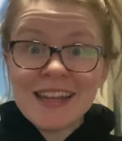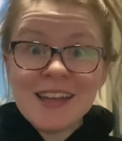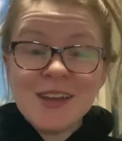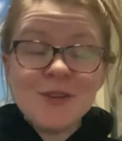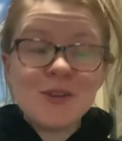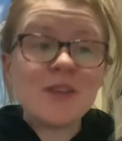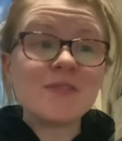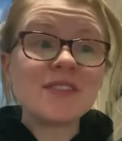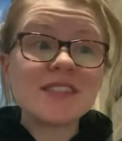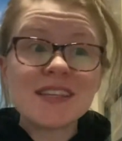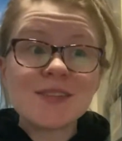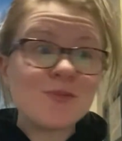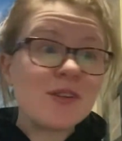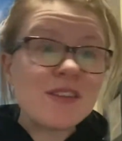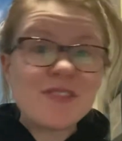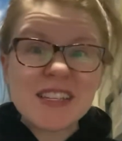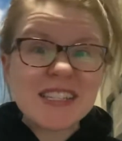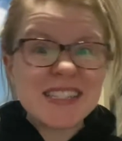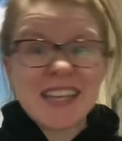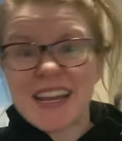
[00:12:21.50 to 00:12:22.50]
We
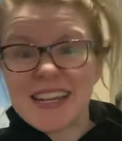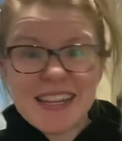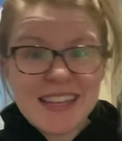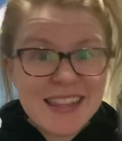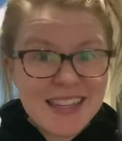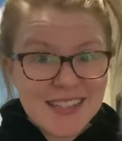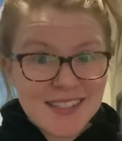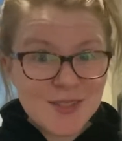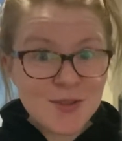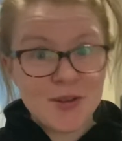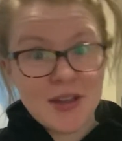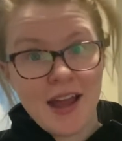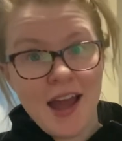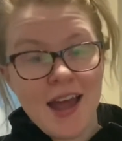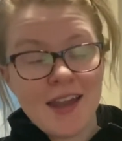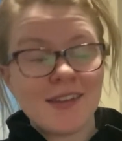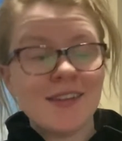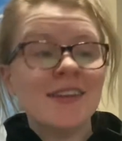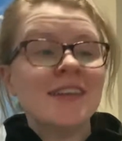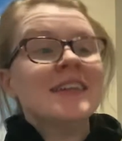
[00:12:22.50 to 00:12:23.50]
have exciting things going
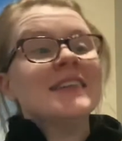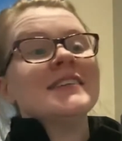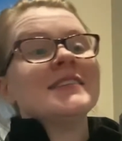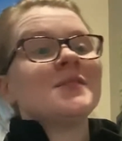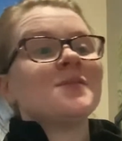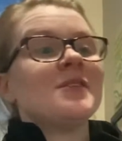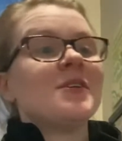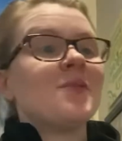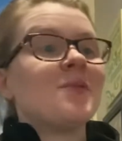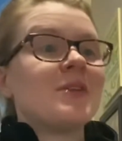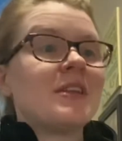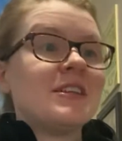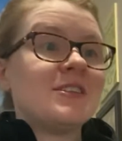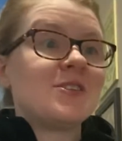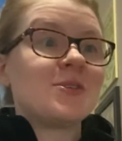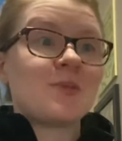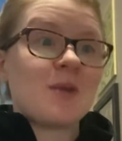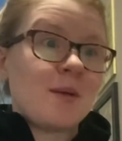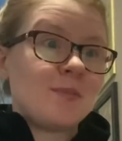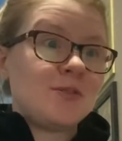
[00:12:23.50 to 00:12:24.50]
on, so we don't want to
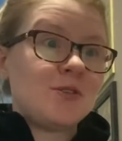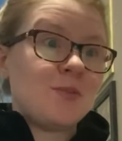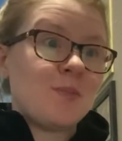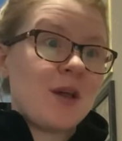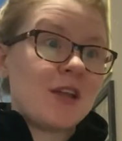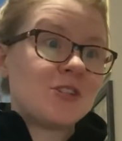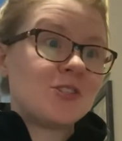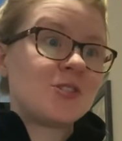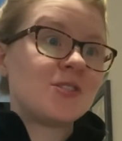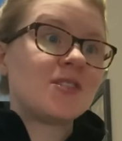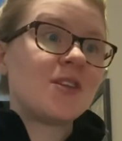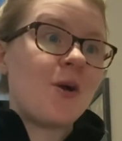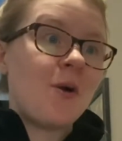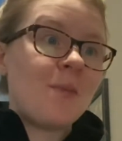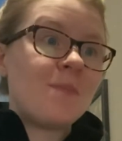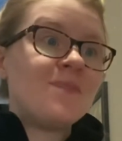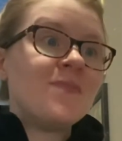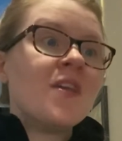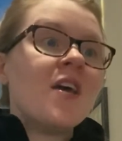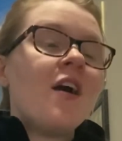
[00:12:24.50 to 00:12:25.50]
interrupt too much.
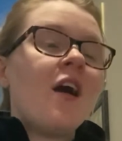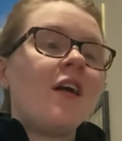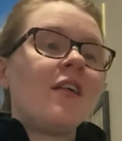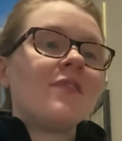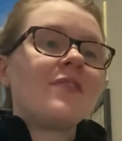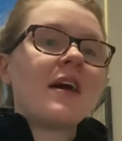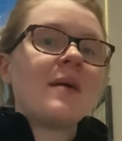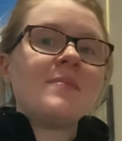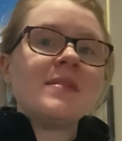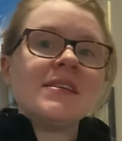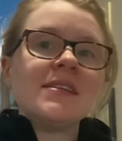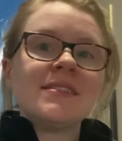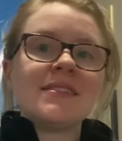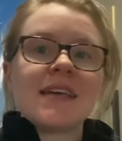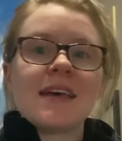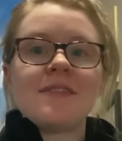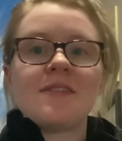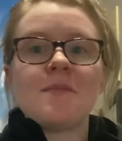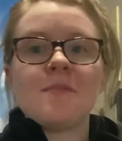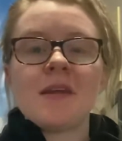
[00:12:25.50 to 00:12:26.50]
So all of that being
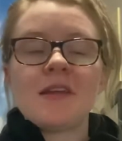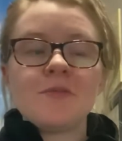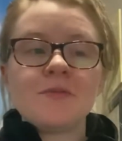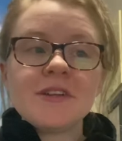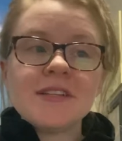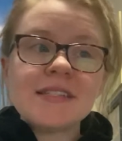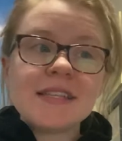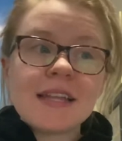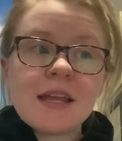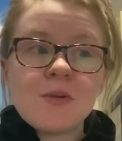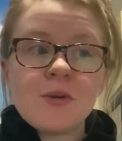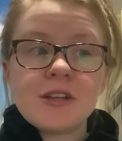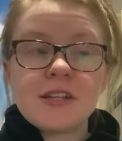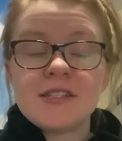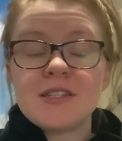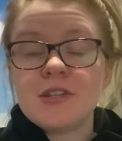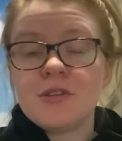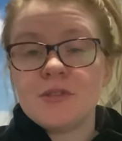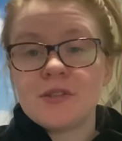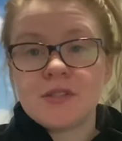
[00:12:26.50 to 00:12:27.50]
said, the main reason I wanted
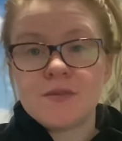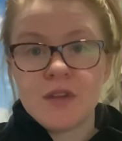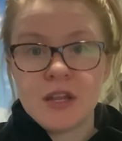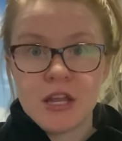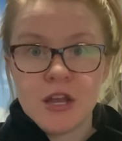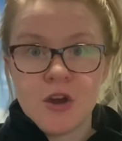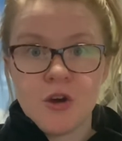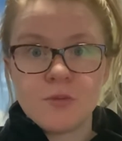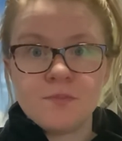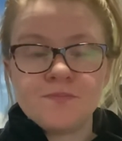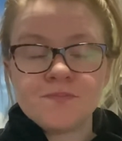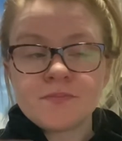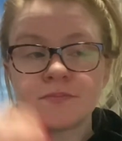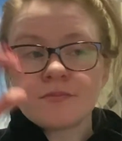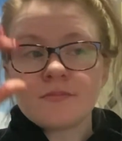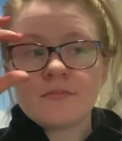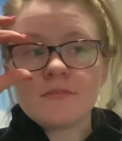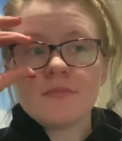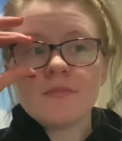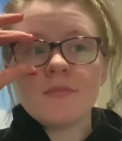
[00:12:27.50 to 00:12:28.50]
to do this video,
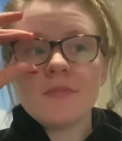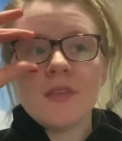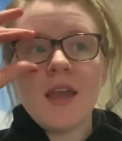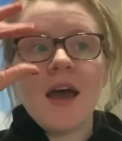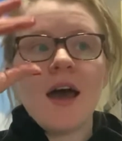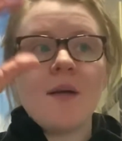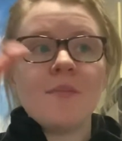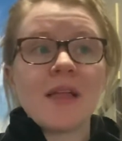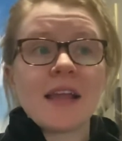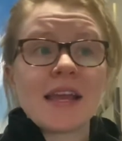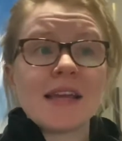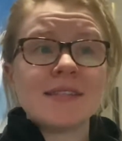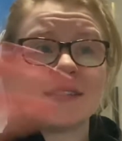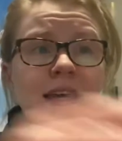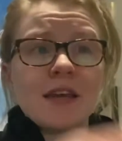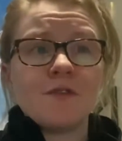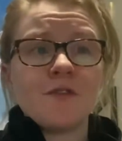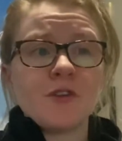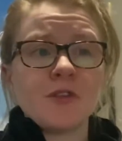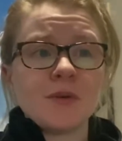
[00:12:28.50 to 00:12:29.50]
like I
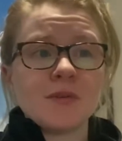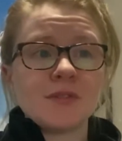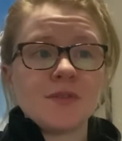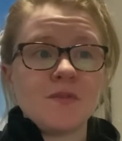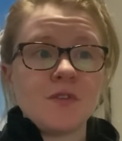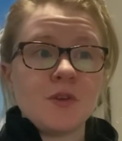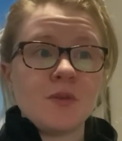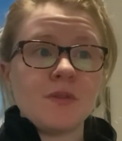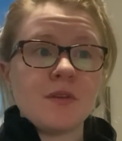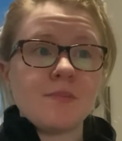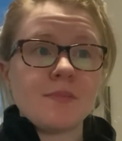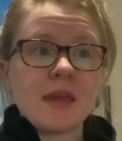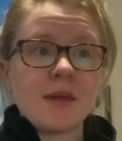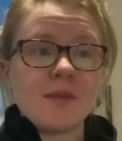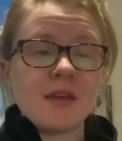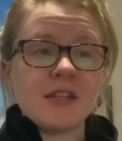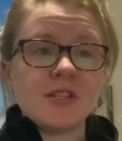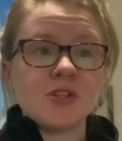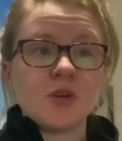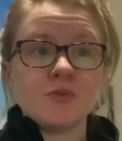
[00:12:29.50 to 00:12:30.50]
said, for those of you that
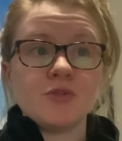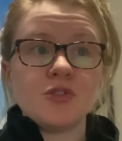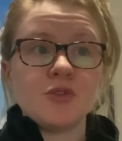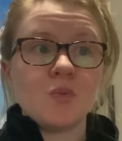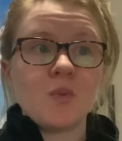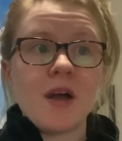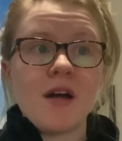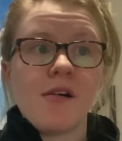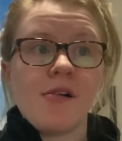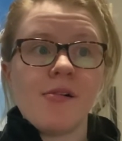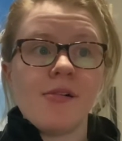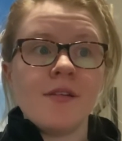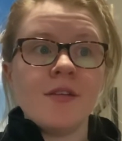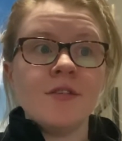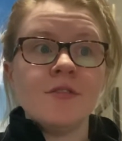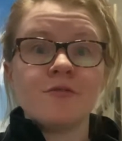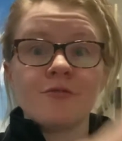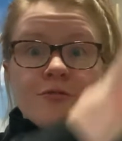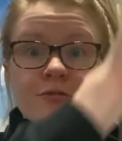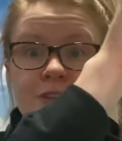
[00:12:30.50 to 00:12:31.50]
maybe don't do well
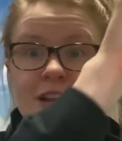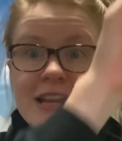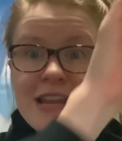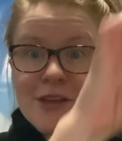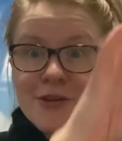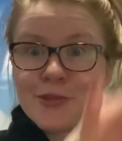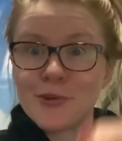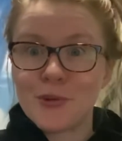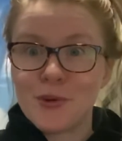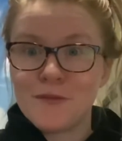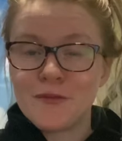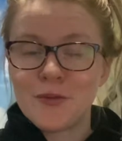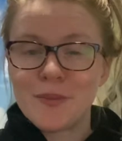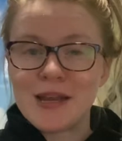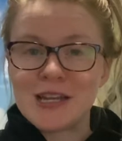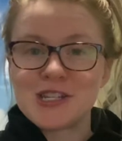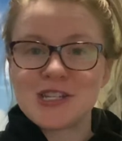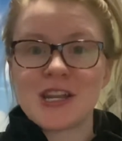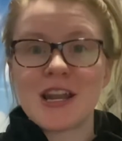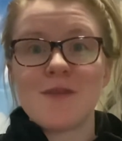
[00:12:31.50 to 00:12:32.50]
reading through
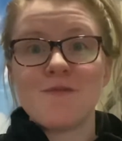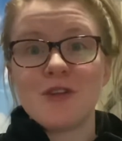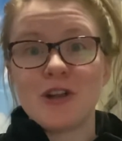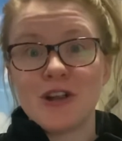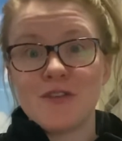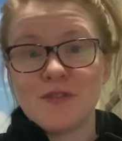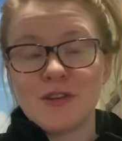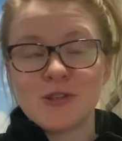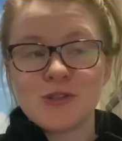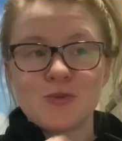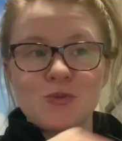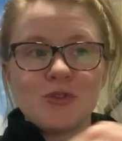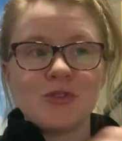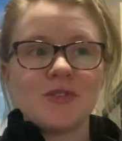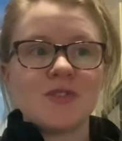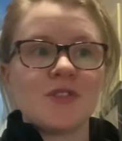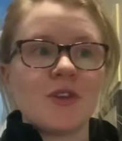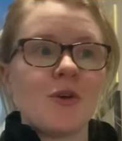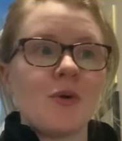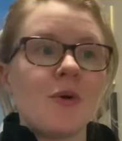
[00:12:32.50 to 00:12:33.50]
information, I'm very visual,
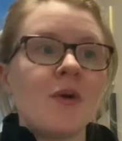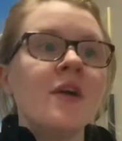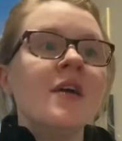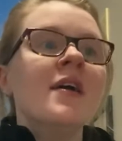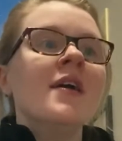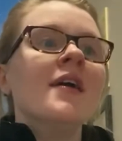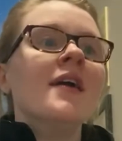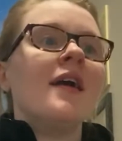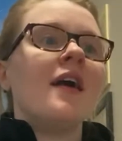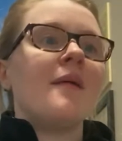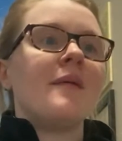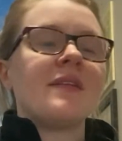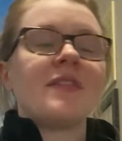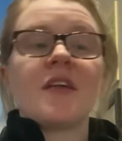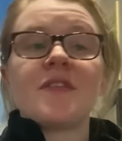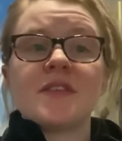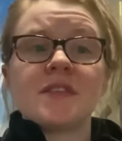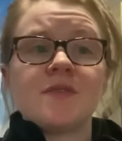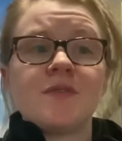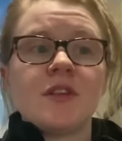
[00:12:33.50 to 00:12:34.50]
so I
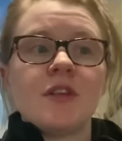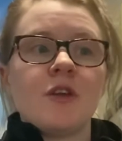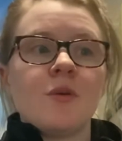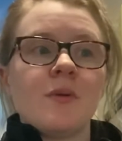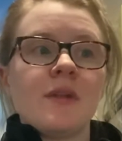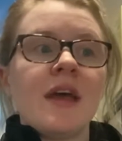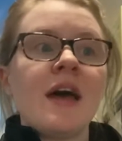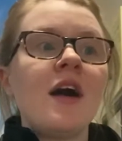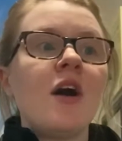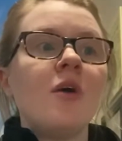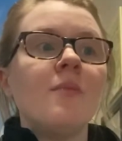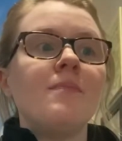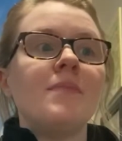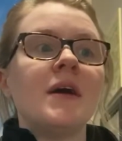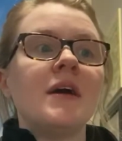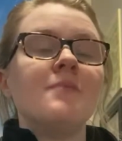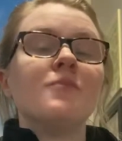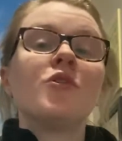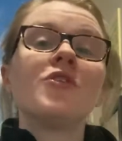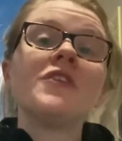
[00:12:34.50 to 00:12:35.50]
thought this video would help.
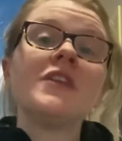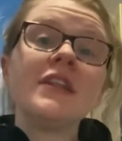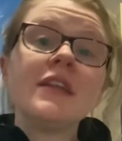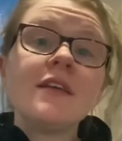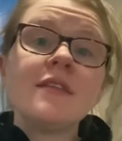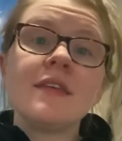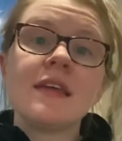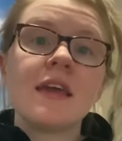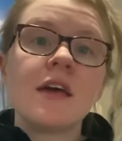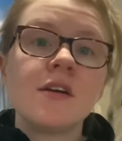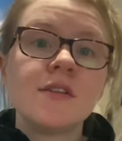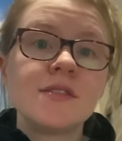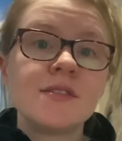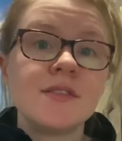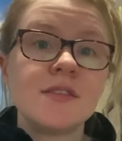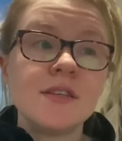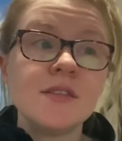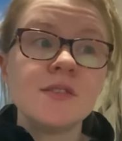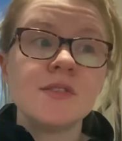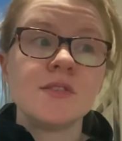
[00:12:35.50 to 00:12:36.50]
But more than anything else,
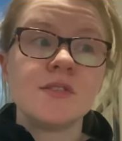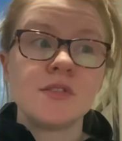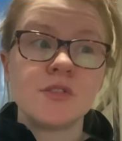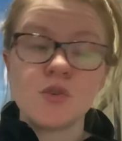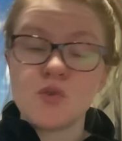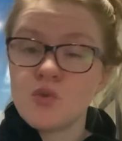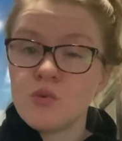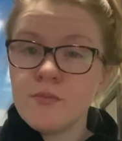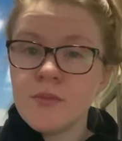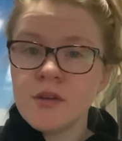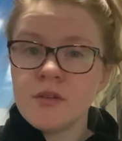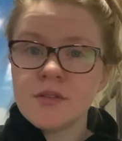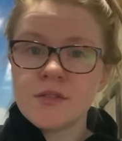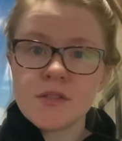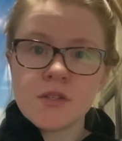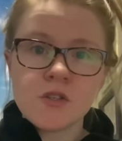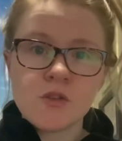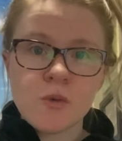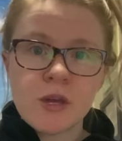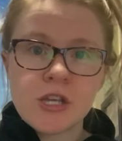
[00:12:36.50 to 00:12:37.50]
this Zoom
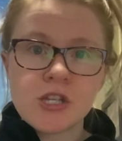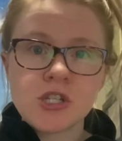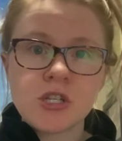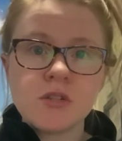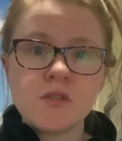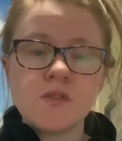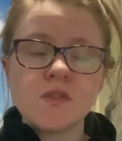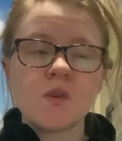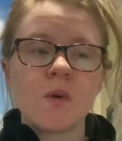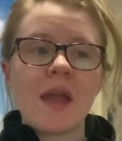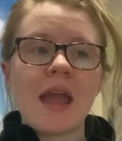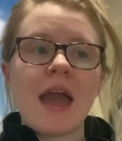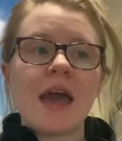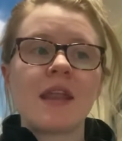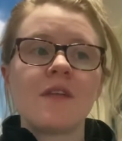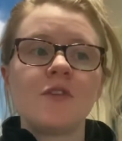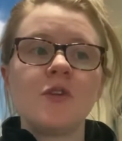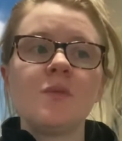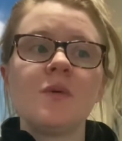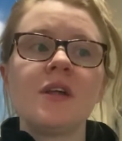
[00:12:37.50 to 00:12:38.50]
situation, so I had
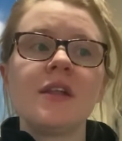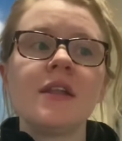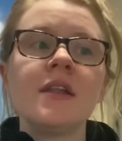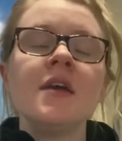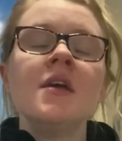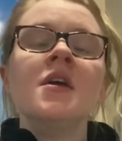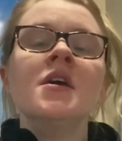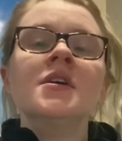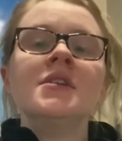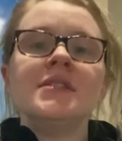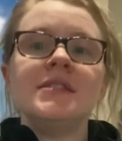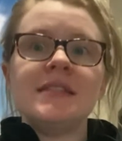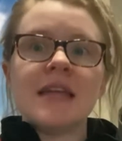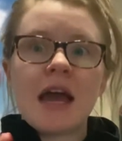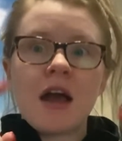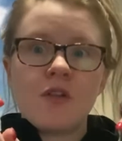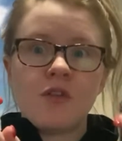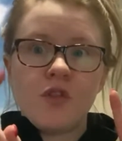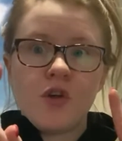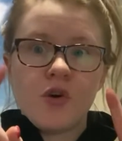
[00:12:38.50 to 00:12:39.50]
everyone
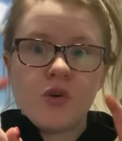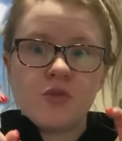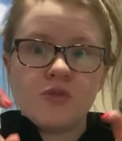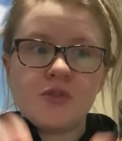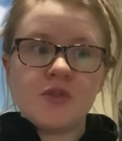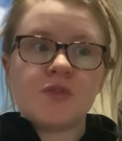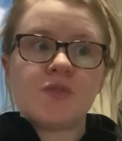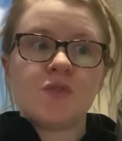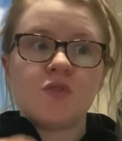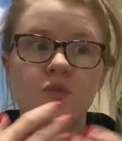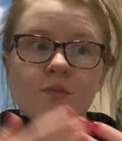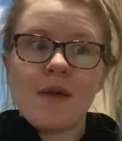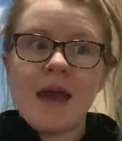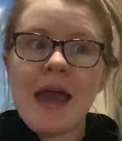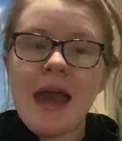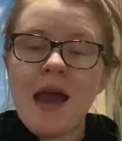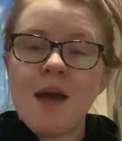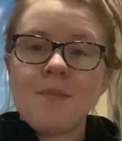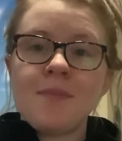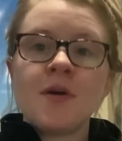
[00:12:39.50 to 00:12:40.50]
download the Zoom
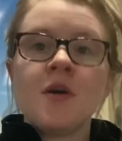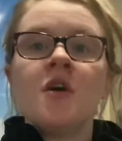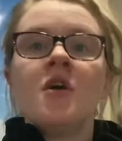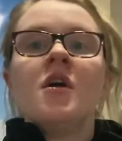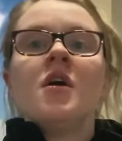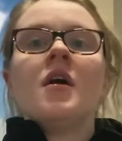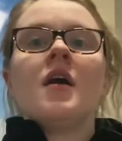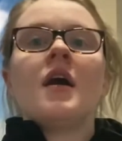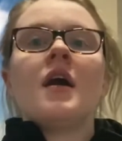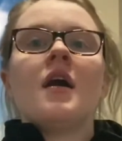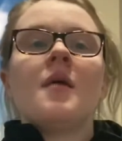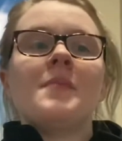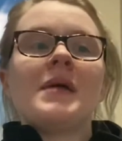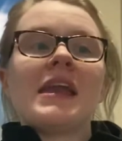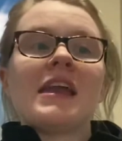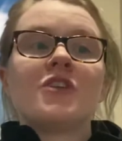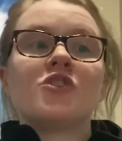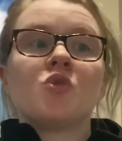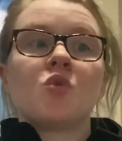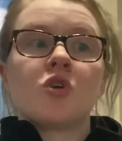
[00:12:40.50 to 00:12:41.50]
app
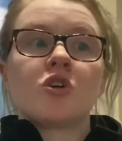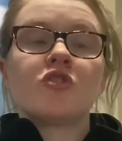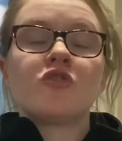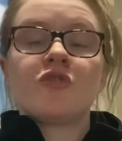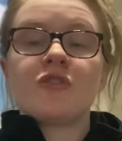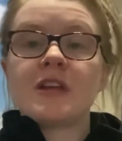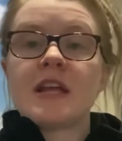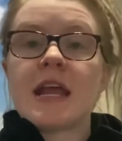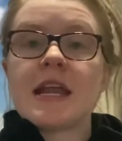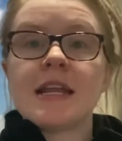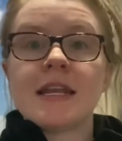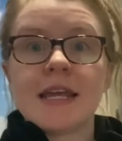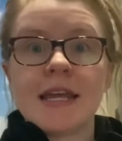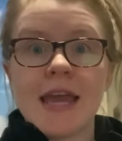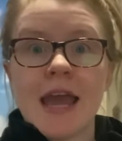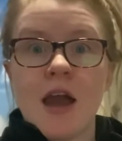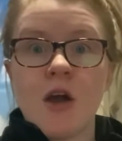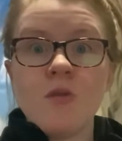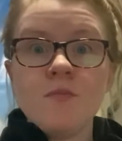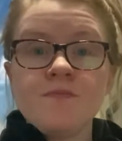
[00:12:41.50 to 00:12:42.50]
and or create an
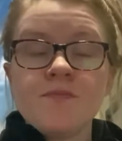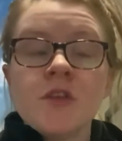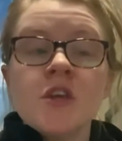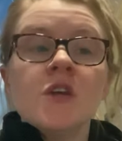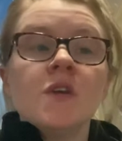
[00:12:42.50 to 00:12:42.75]
account.